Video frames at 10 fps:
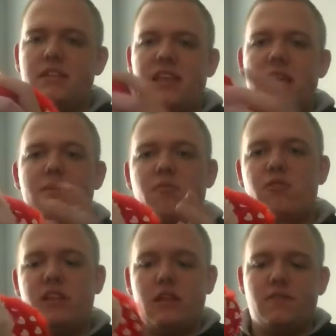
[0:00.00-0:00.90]
Damien
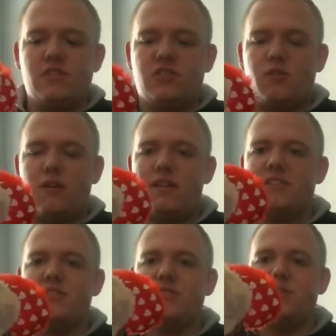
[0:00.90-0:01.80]
really loves this toy, and
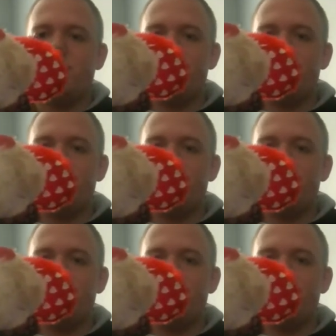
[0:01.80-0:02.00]
this is so